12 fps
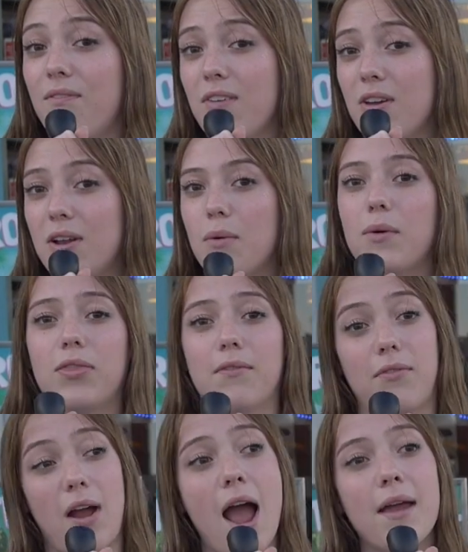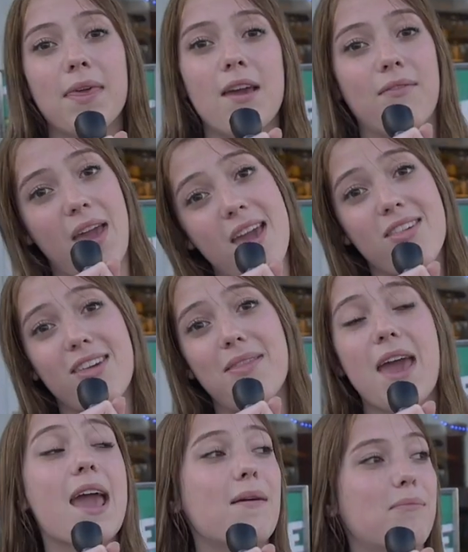food with a variety of Asian
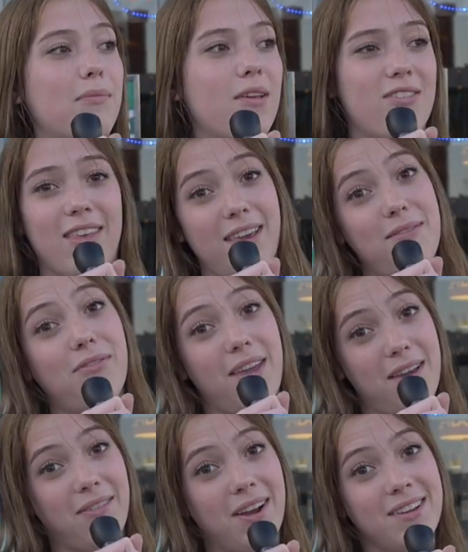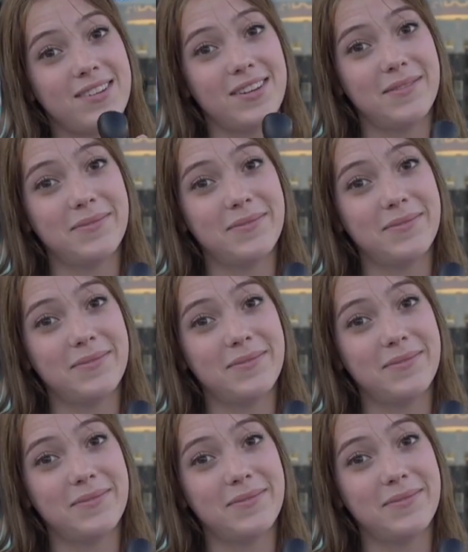and Brazilian flavors.